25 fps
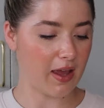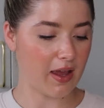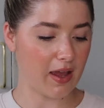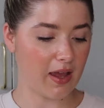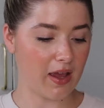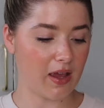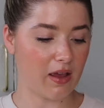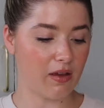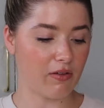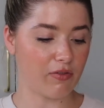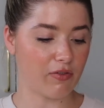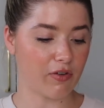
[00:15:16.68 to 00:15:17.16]

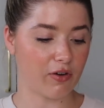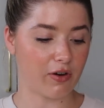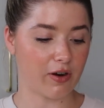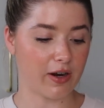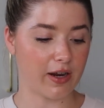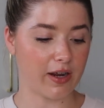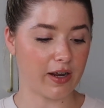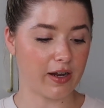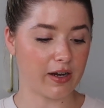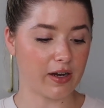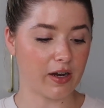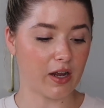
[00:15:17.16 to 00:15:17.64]
either
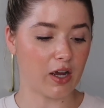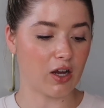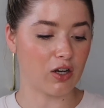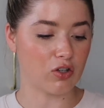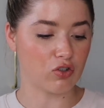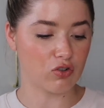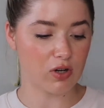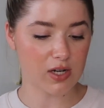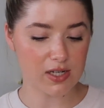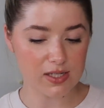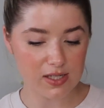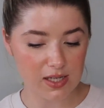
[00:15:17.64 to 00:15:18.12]
in a
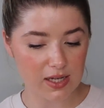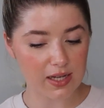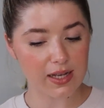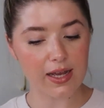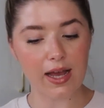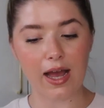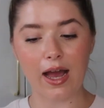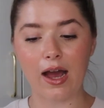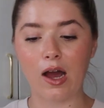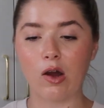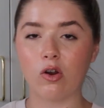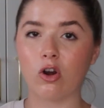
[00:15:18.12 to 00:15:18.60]
dressing
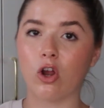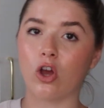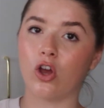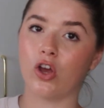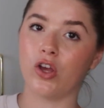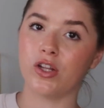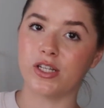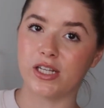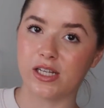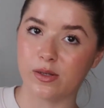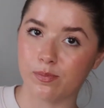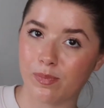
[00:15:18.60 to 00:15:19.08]
gown, a
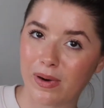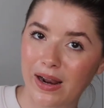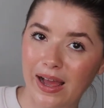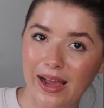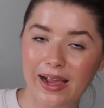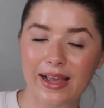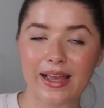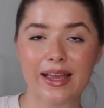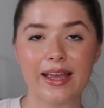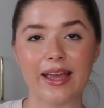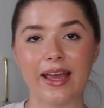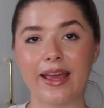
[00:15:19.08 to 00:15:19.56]
hooded
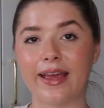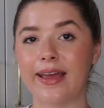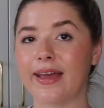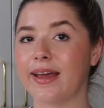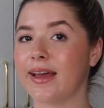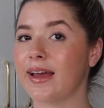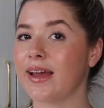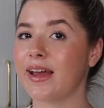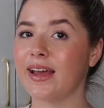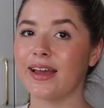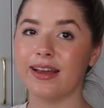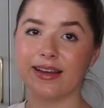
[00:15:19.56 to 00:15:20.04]

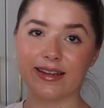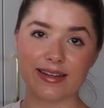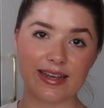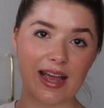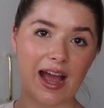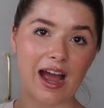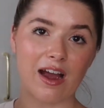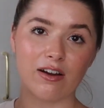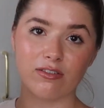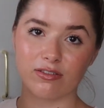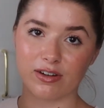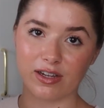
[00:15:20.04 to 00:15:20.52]
blanket,
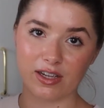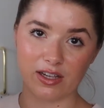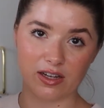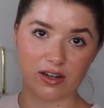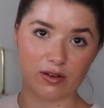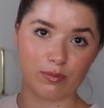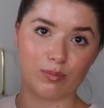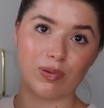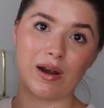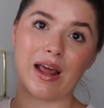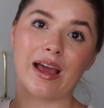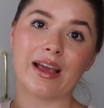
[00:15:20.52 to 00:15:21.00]
carrying
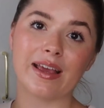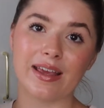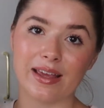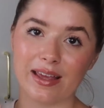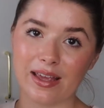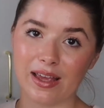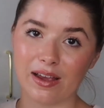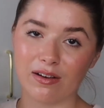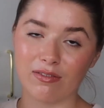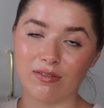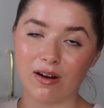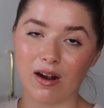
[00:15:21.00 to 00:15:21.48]
a
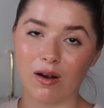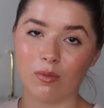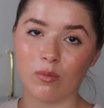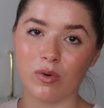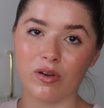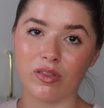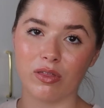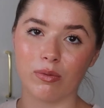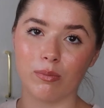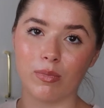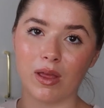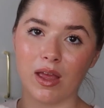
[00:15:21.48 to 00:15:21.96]
blanket around
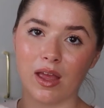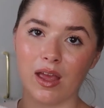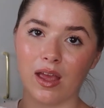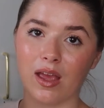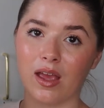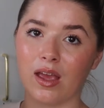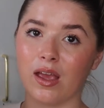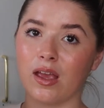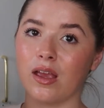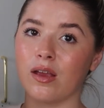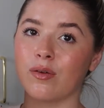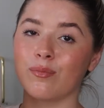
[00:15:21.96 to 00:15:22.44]
with
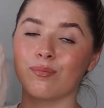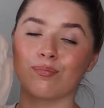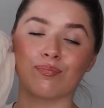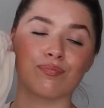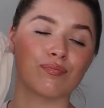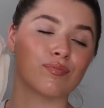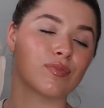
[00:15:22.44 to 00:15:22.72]
me.